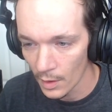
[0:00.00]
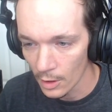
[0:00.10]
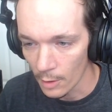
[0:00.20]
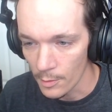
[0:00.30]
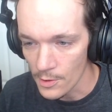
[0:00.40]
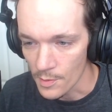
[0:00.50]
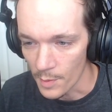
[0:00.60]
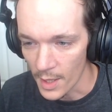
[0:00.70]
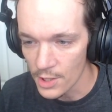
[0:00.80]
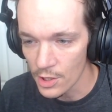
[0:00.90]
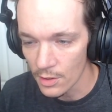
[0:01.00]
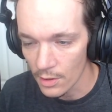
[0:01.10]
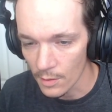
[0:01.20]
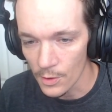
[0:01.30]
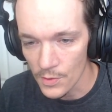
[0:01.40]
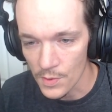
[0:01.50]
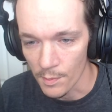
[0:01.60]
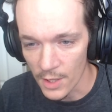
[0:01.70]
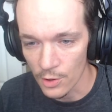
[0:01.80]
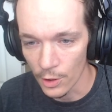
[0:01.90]
come do some benching, come do some
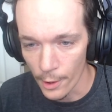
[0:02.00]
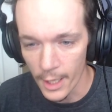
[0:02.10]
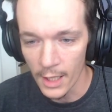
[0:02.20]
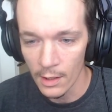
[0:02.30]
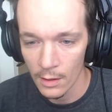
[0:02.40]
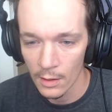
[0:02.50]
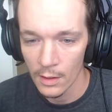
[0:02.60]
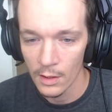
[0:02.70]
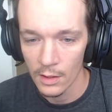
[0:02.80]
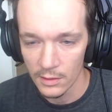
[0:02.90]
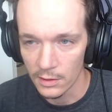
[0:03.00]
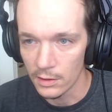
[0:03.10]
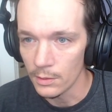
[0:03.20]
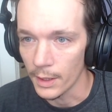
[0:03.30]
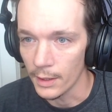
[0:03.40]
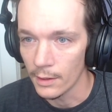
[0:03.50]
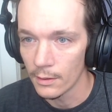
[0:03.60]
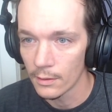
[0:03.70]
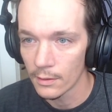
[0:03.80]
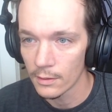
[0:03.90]
bench learning, let's do it.
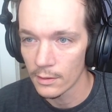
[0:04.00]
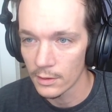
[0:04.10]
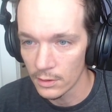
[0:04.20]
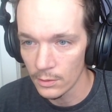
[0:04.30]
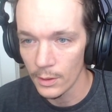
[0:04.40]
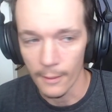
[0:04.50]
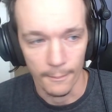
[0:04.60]
Let's do it up.